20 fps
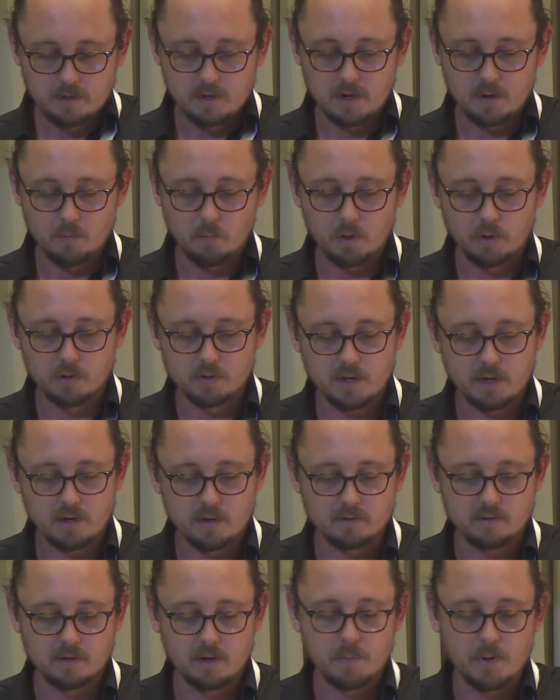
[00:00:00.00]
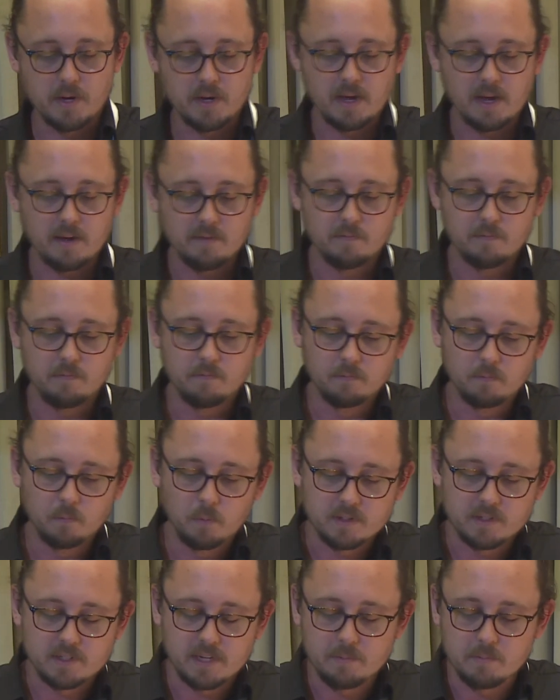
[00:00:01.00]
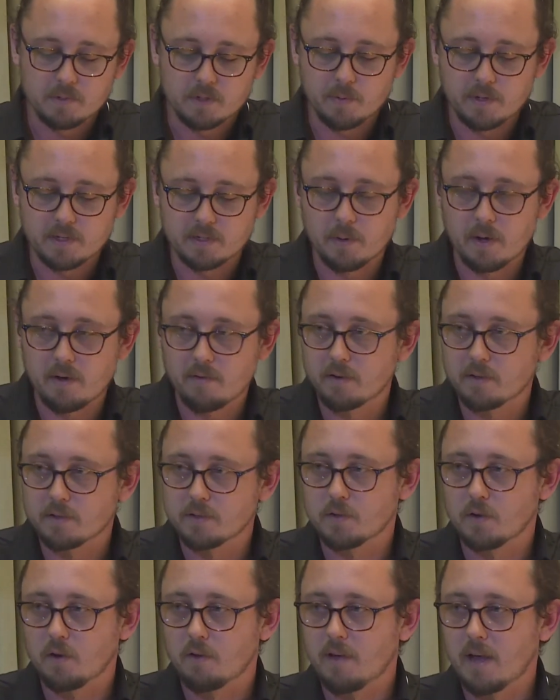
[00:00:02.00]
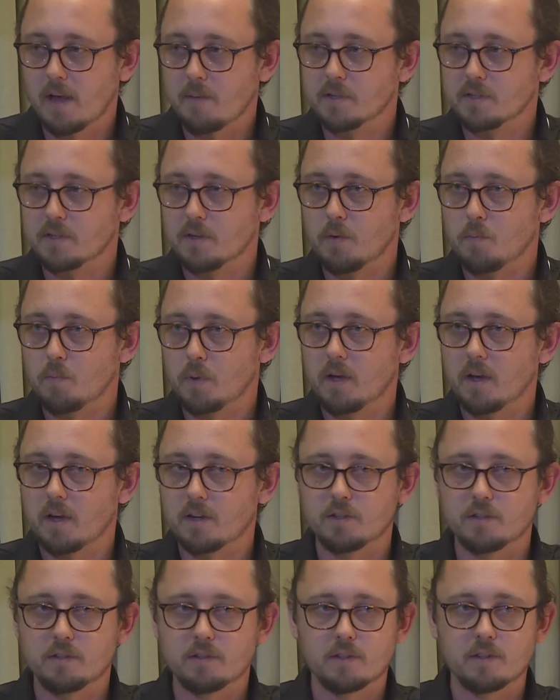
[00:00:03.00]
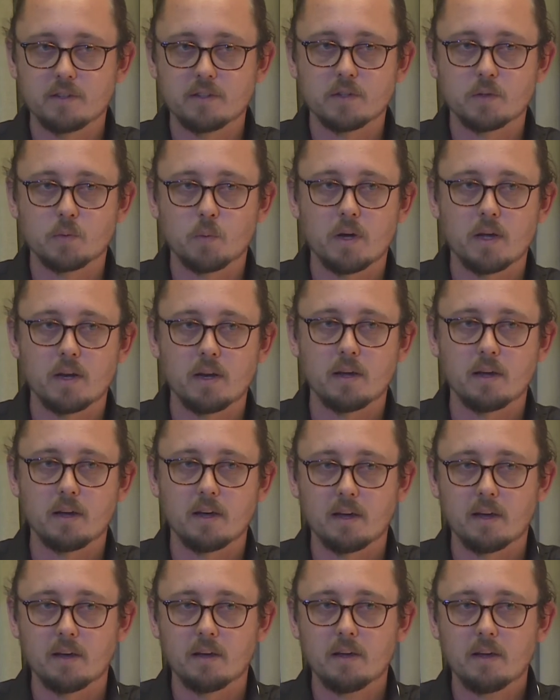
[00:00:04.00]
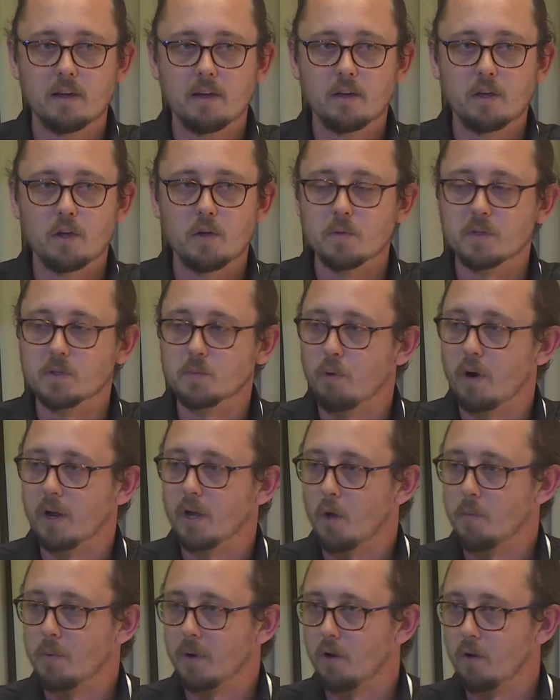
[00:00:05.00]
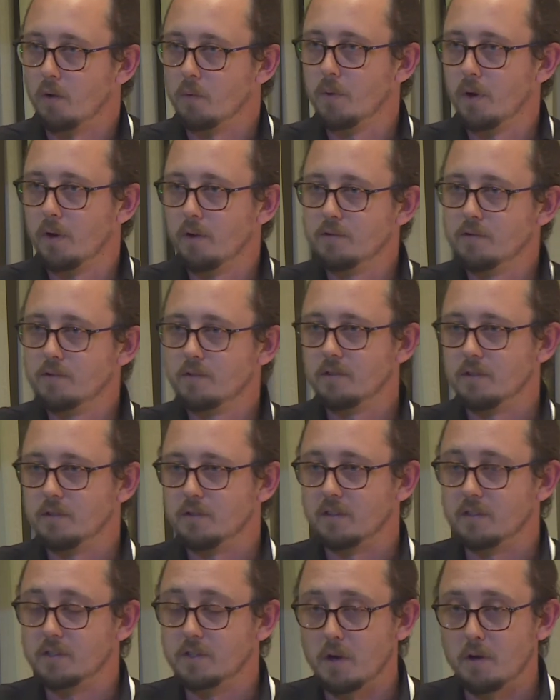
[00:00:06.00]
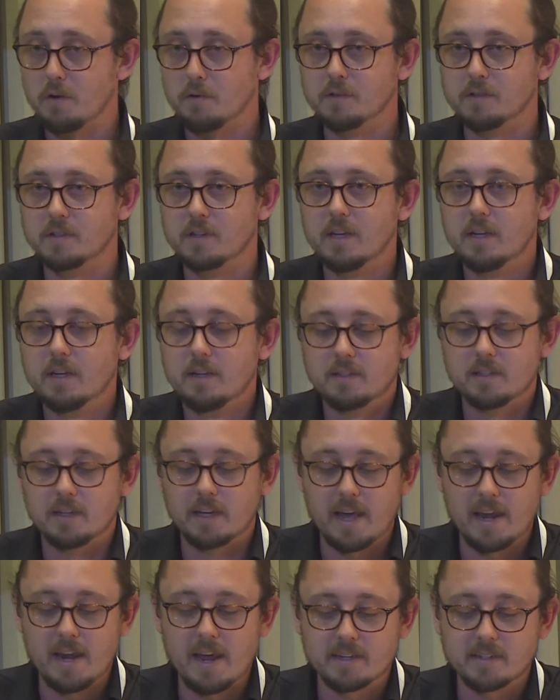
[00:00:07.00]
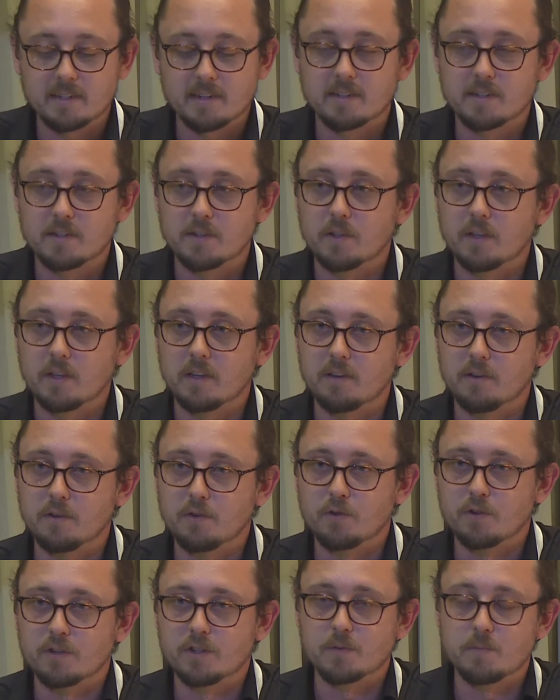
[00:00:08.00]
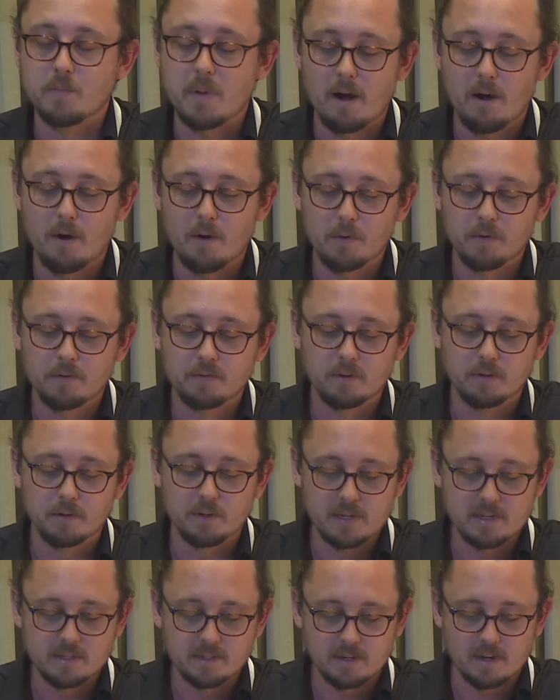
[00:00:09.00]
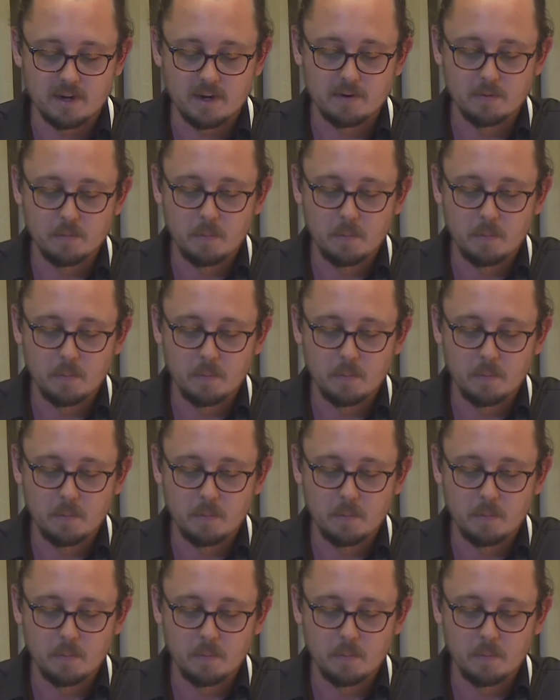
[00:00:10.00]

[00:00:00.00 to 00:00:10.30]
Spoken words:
We also appear to have what seems to be some evidence of hammerstone percussion. So this is when humans break open long bones using stones to gain access to the nutritious marrow on the inside.